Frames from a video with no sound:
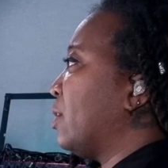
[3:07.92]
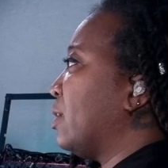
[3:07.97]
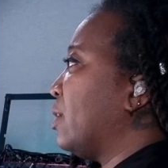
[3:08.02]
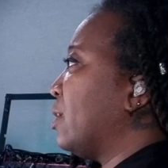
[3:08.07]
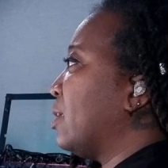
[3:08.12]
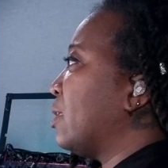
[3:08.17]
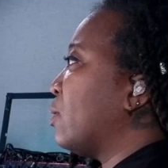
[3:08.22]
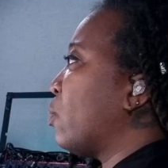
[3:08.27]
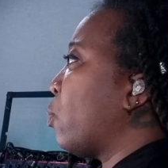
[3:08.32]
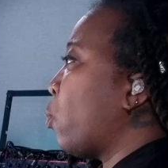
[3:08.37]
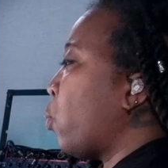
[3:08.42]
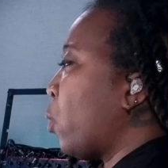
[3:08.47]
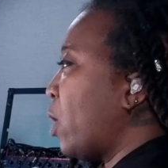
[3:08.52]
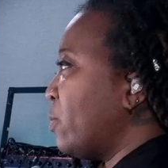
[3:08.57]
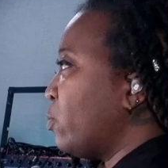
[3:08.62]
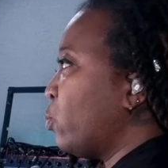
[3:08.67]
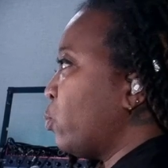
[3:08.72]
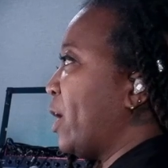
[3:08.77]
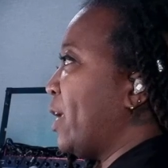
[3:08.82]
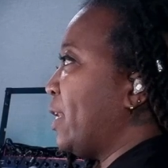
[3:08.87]

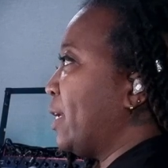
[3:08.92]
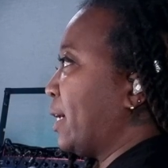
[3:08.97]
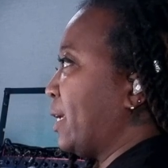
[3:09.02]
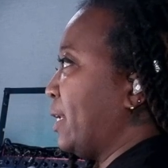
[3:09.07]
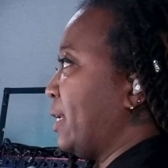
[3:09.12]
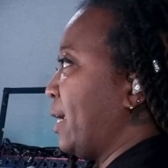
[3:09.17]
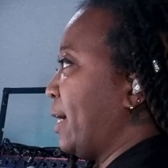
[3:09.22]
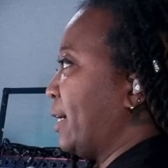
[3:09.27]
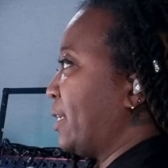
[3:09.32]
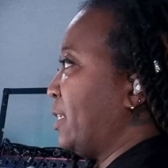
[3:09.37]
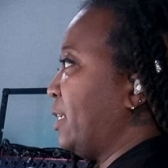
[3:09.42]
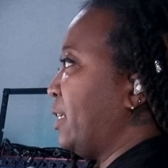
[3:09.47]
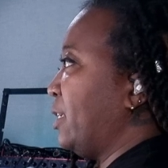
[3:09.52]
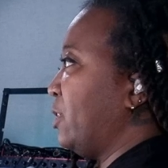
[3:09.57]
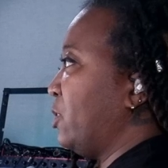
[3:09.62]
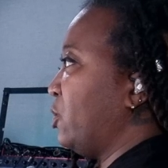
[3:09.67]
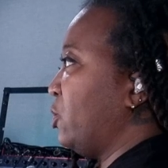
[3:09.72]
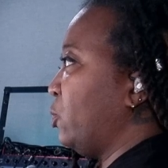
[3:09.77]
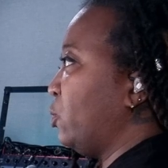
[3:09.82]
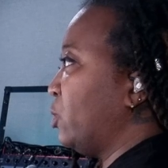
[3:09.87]
One way to connect
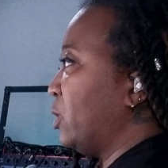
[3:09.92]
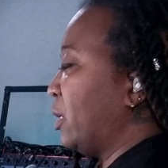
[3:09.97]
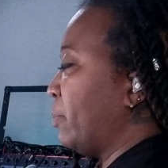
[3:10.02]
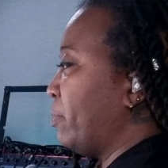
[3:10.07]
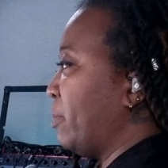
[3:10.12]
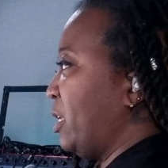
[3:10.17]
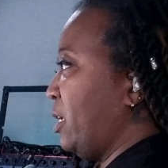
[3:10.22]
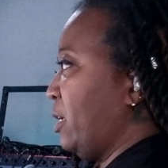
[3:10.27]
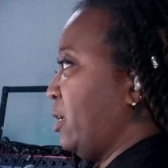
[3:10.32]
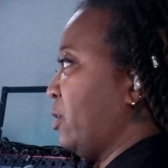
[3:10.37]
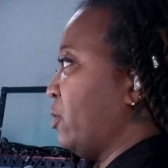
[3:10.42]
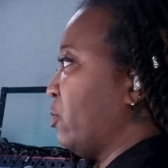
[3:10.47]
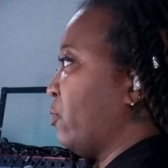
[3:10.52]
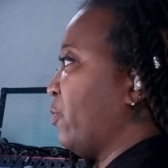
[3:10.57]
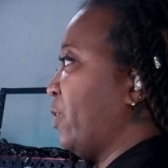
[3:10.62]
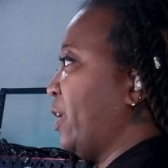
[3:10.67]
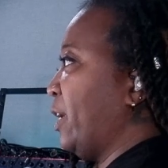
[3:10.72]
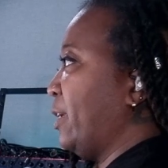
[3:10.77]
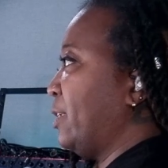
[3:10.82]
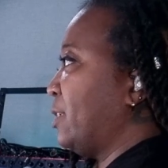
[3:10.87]
is using a MIDI
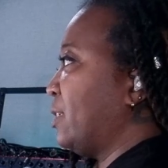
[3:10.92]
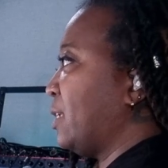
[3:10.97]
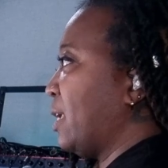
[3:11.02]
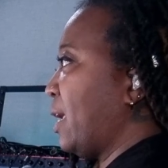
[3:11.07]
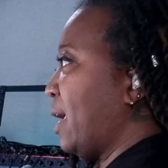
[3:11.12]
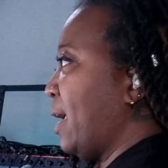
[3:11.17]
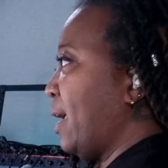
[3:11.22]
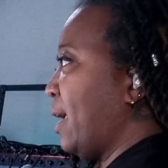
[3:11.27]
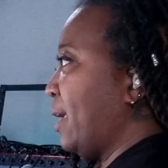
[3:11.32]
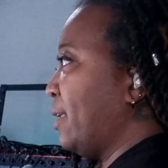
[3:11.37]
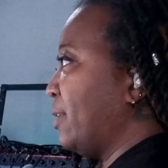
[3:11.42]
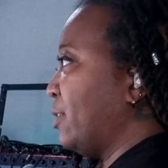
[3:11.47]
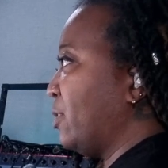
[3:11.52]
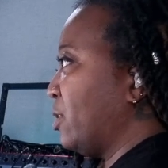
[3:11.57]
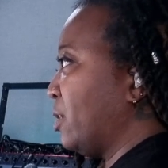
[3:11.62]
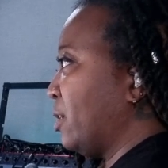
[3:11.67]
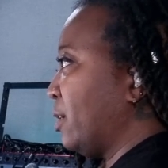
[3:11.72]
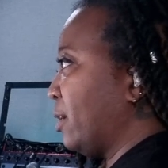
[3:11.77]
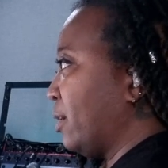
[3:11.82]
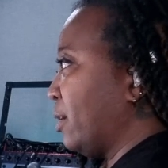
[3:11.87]
interface and
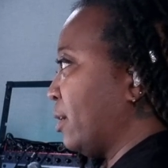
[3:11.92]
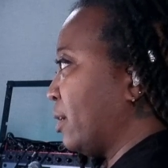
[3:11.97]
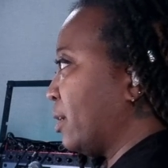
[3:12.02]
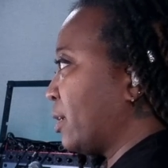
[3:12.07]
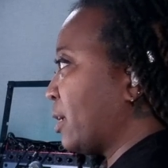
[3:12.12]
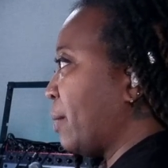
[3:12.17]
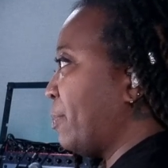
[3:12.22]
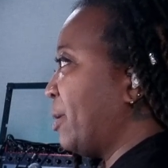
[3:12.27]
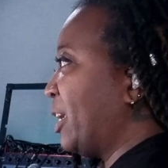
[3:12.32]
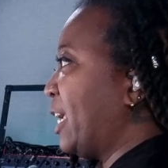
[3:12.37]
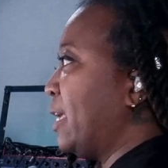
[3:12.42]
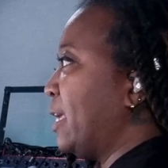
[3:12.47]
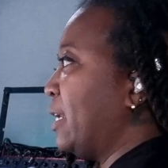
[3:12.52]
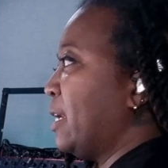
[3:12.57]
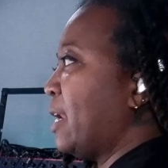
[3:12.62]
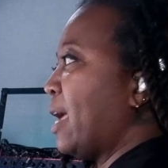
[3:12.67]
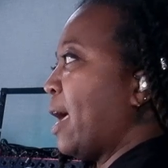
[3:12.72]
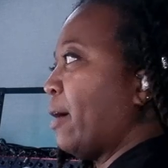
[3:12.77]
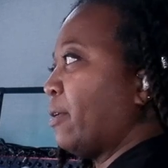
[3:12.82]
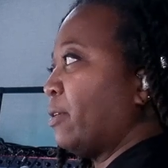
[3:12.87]
coming in
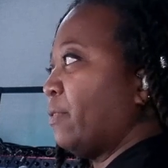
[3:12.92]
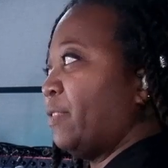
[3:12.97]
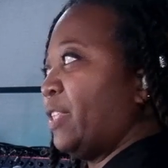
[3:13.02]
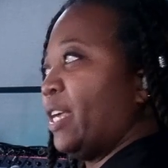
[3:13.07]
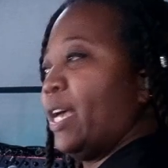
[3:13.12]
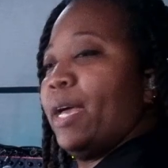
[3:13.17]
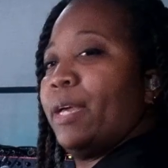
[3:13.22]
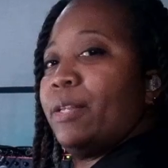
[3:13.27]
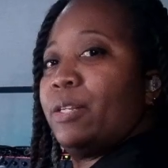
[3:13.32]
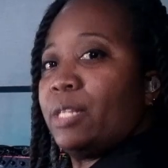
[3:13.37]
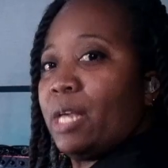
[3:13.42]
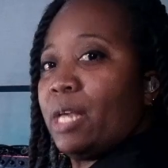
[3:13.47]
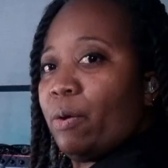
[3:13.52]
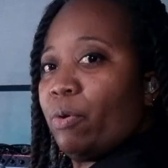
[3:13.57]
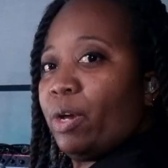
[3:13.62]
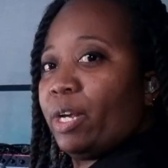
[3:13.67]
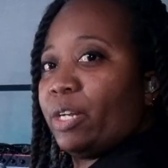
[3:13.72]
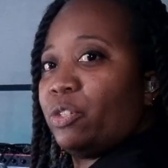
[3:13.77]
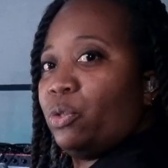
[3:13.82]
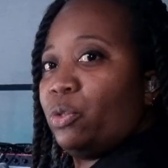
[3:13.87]
and out of that
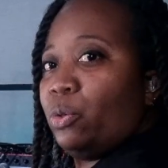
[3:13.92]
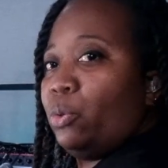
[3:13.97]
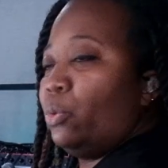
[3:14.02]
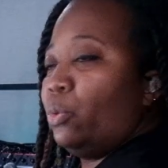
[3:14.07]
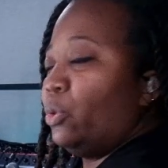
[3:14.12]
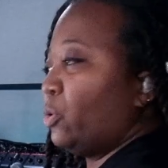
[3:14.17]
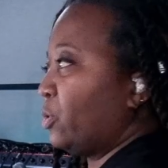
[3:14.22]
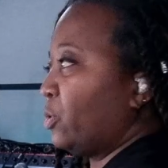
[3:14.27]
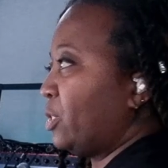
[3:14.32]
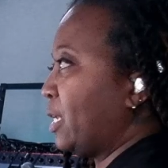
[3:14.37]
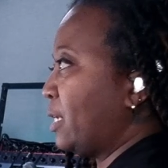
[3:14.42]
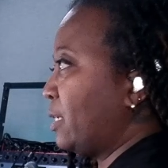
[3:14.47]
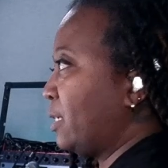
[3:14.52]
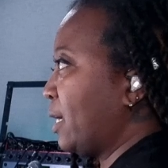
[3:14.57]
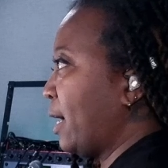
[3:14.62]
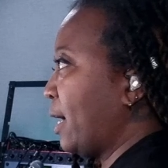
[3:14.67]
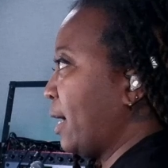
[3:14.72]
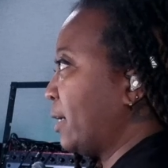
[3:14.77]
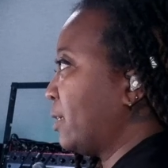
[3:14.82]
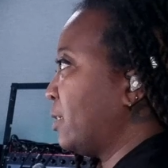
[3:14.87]
direct to your
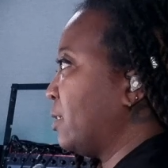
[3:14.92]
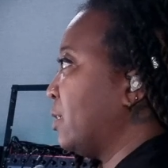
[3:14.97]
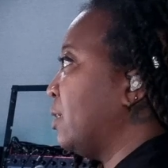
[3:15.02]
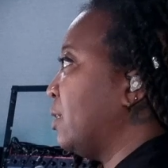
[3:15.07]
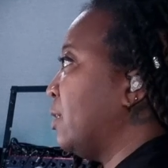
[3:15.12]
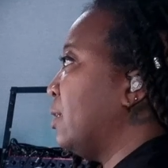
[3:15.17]
Syntatkt.